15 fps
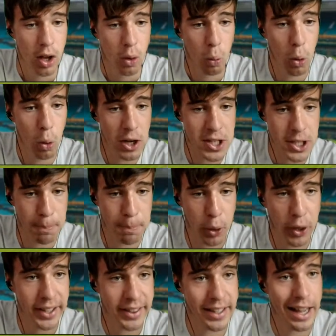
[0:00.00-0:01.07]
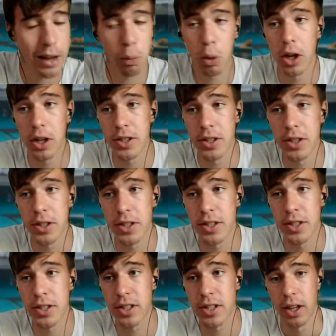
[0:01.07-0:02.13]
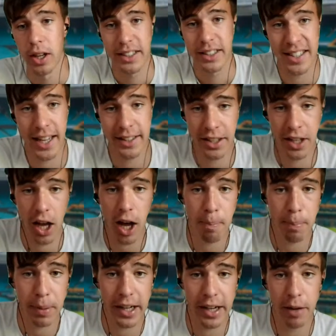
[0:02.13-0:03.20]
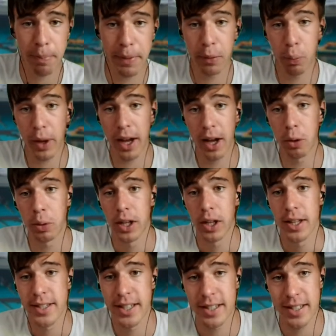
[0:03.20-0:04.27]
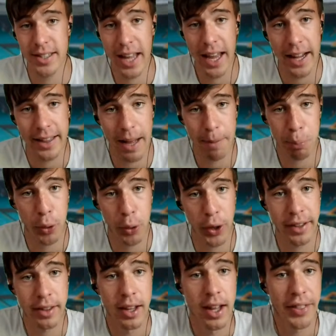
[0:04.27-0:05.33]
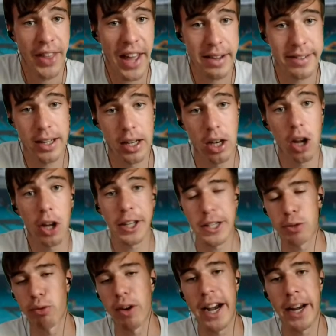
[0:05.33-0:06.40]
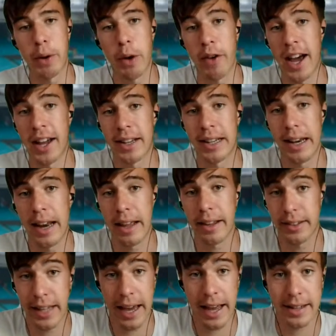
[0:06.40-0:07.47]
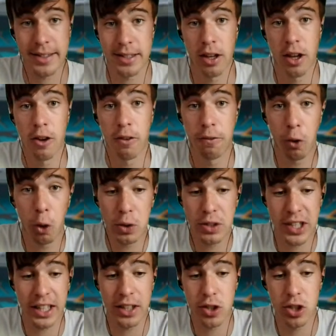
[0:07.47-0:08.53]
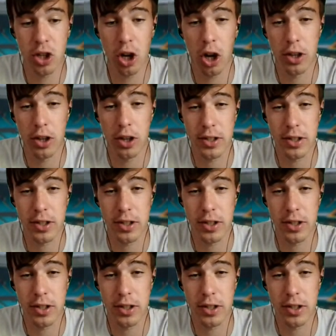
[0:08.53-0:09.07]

What a point that was. Gasquet did unbelievably well to stay in that point. That is the longest rally we've had yet. 14 shots.